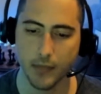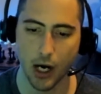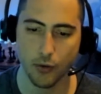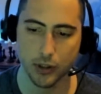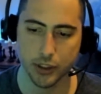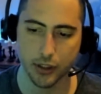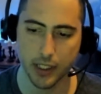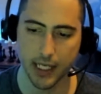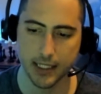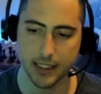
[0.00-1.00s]
Our rooks are
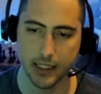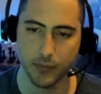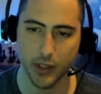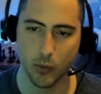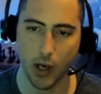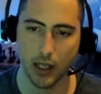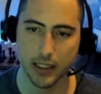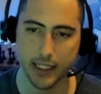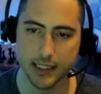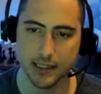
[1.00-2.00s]
connected. Meanwhile,
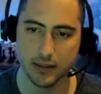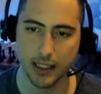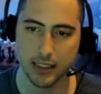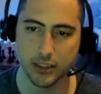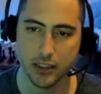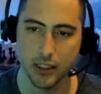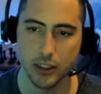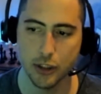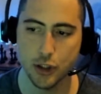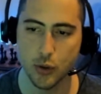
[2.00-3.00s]
he still has
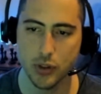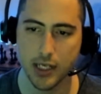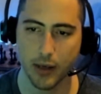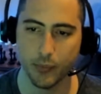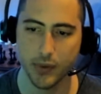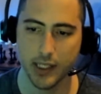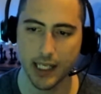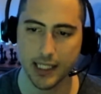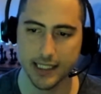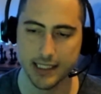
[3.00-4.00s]
two tempi
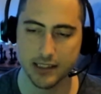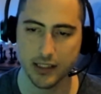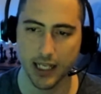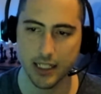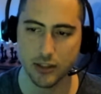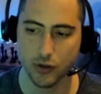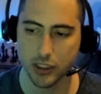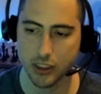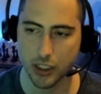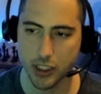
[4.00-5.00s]
at least to get his
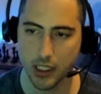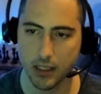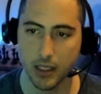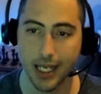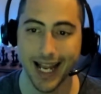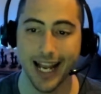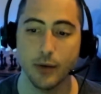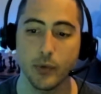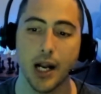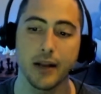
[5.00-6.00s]
rooks touching.
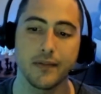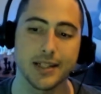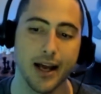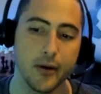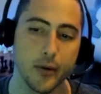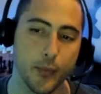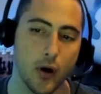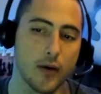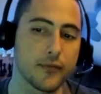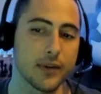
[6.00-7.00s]
And we're not even down a
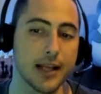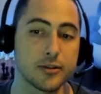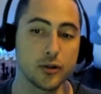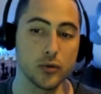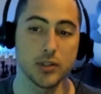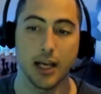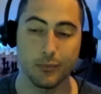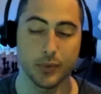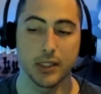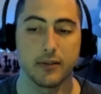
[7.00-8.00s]
pawn for that two
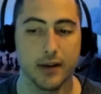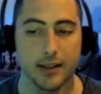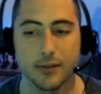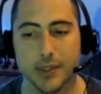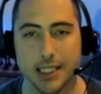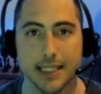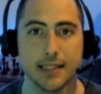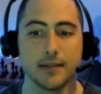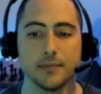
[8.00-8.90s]
tempi development lead.